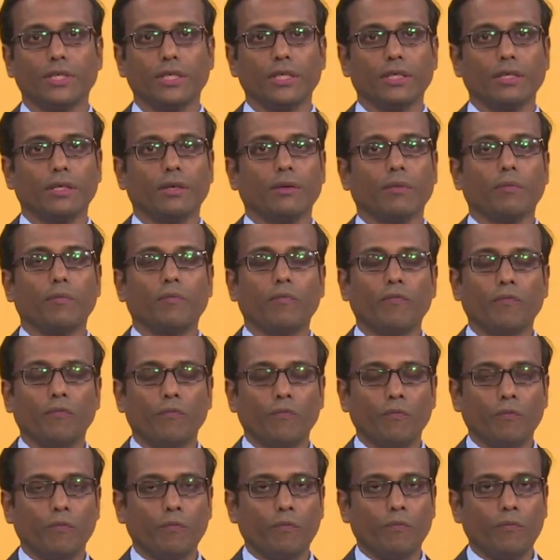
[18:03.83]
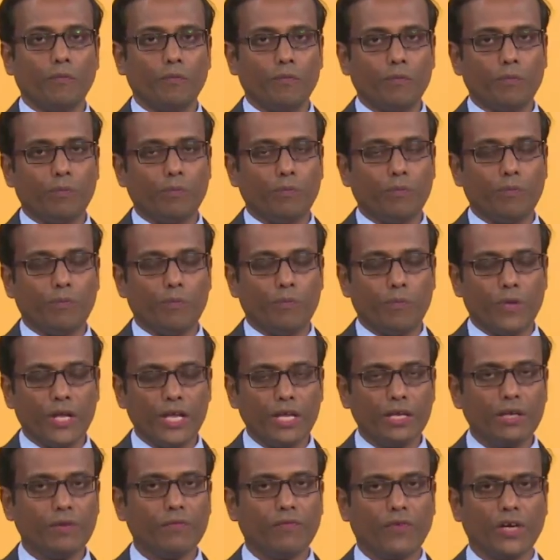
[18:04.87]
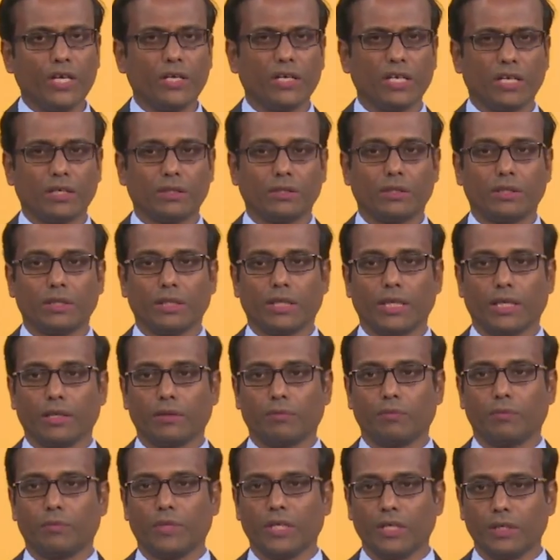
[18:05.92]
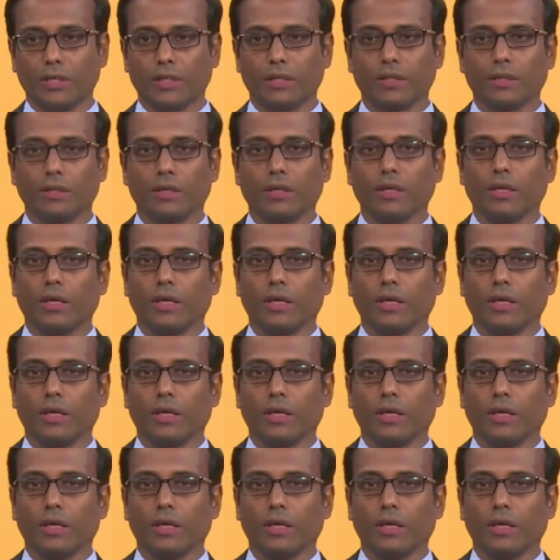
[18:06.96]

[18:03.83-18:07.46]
a very fantastic and very